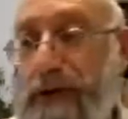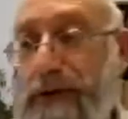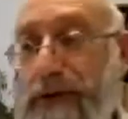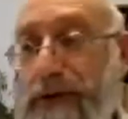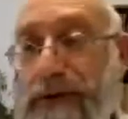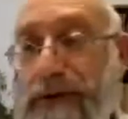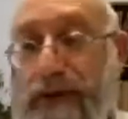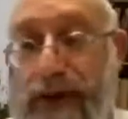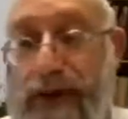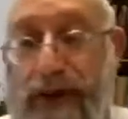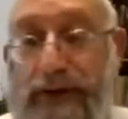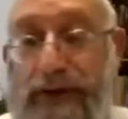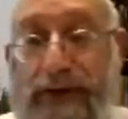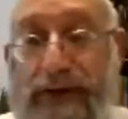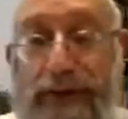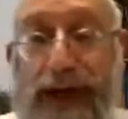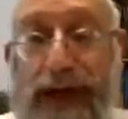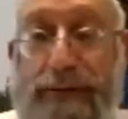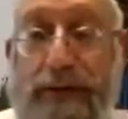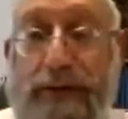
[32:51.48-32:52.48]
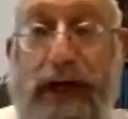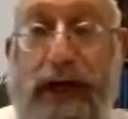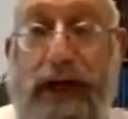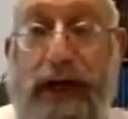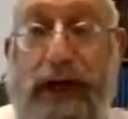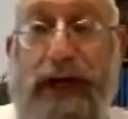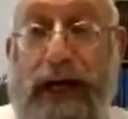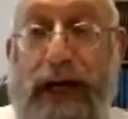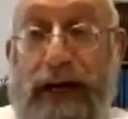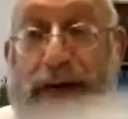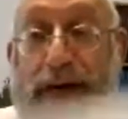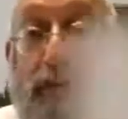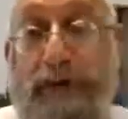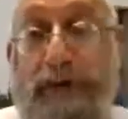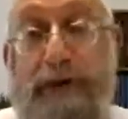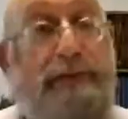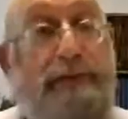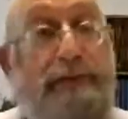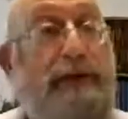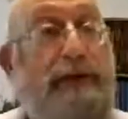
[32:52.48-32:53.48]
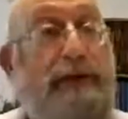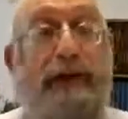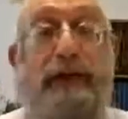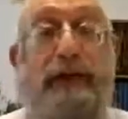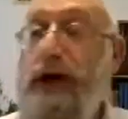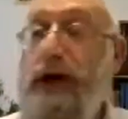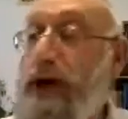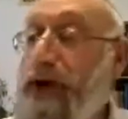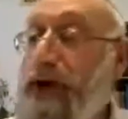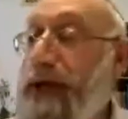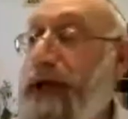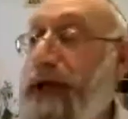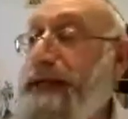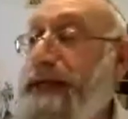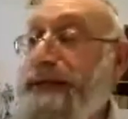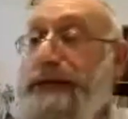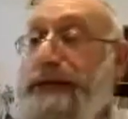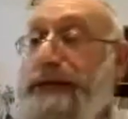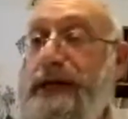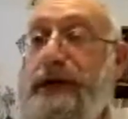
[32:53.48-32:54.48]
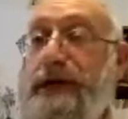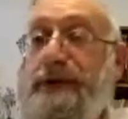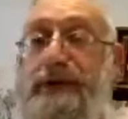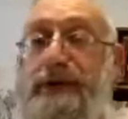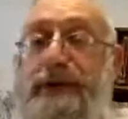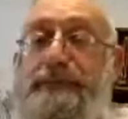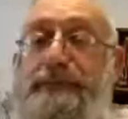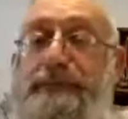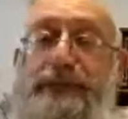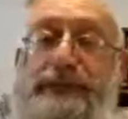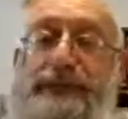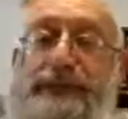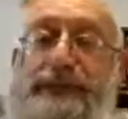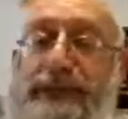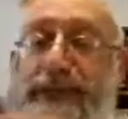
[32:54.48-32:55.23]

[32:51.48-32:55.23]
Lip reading: You don't have to make a bracha achron. Okay, so let me just,